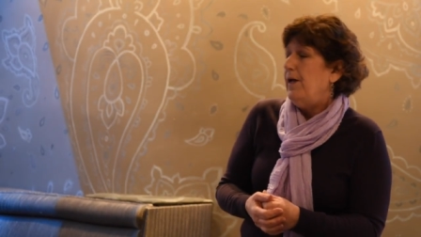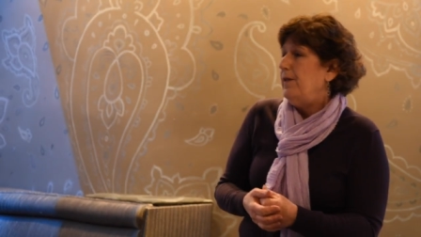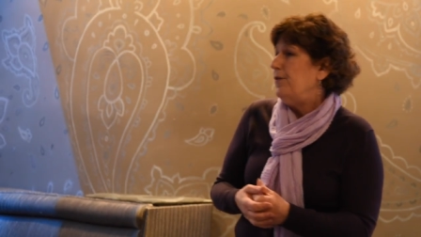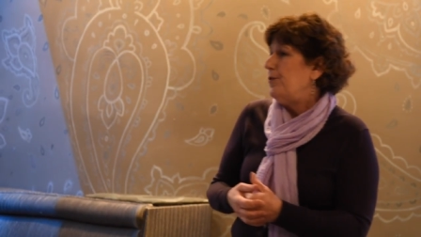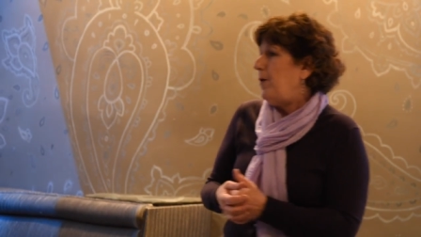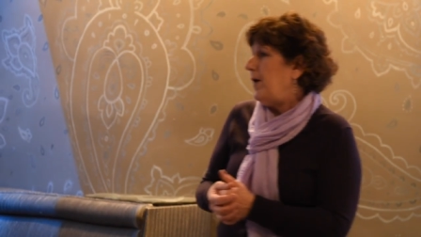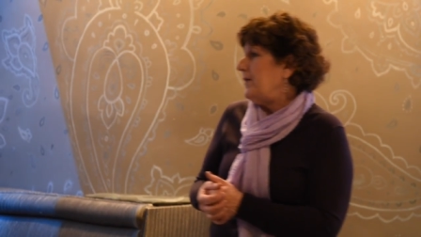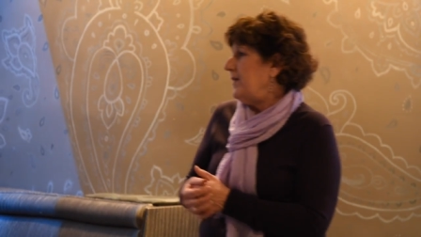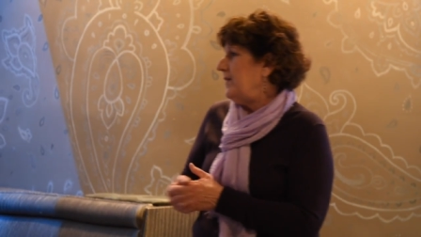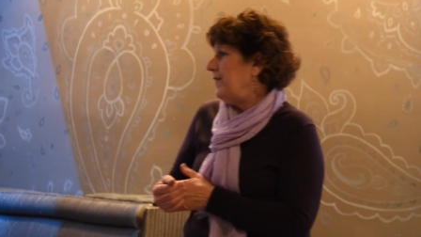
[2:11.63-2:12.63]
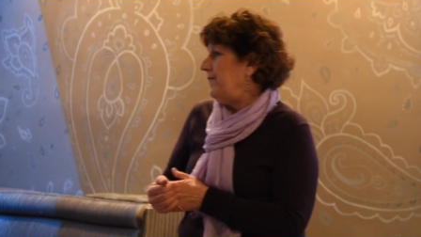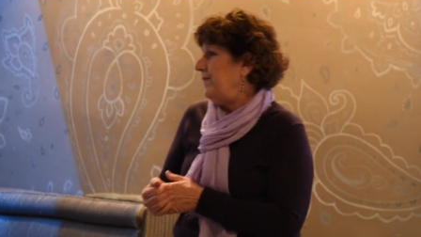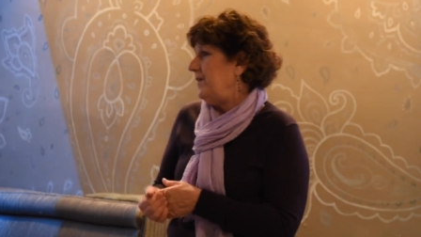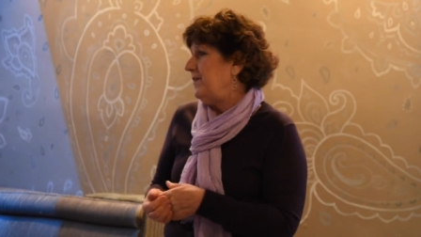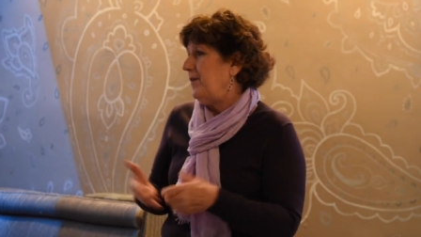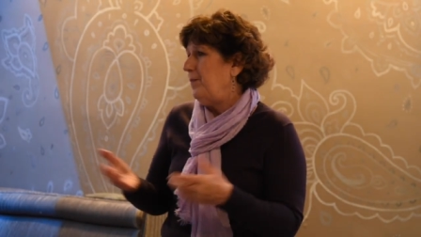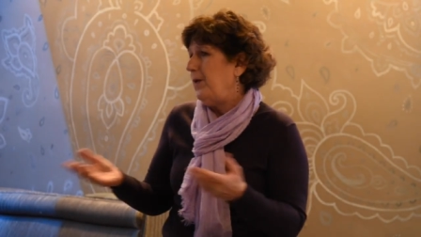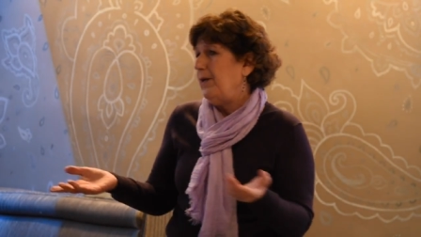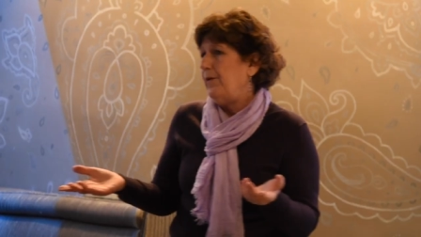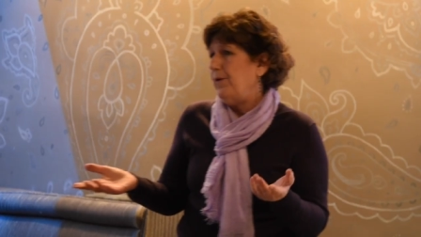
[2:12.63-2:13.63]
and those processing fees can
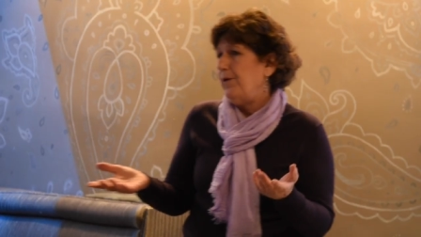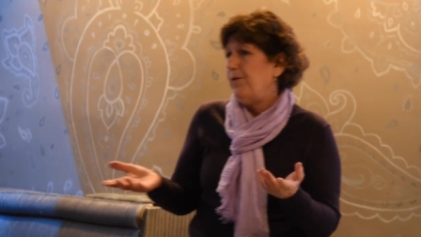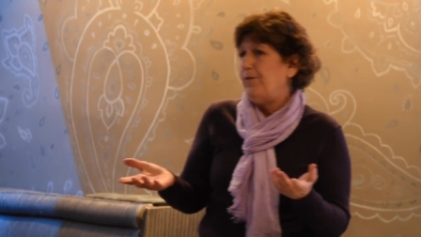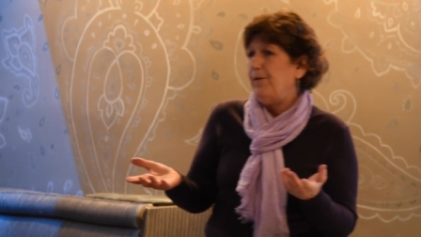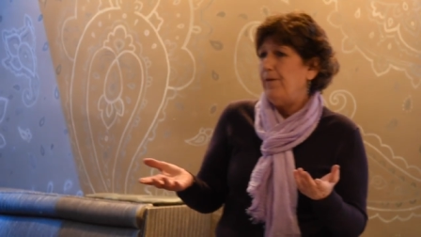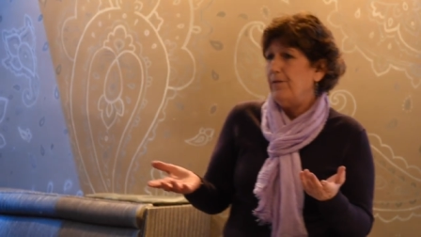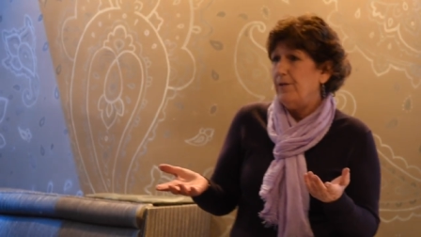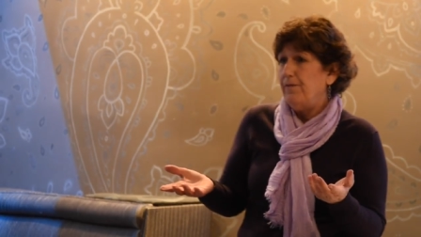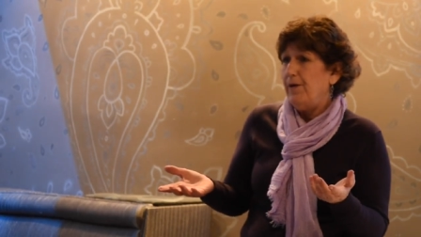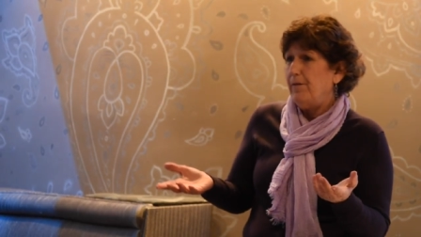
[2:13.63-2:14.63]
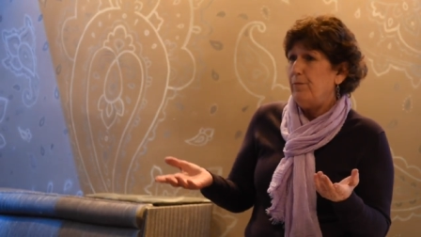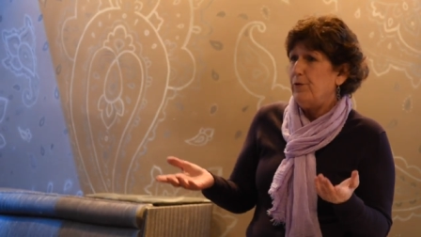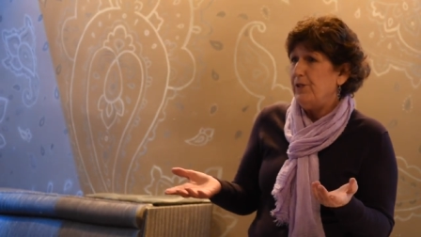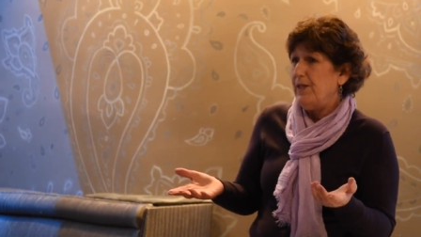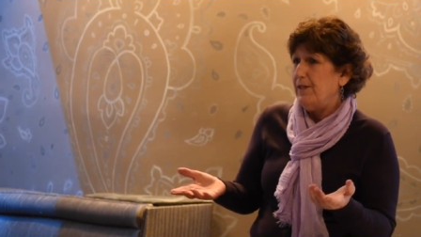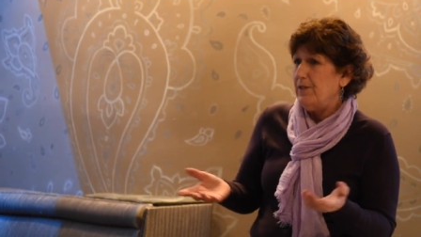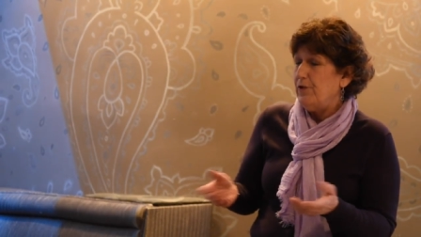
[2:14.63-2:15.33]
be anywhere to 3 to 5%.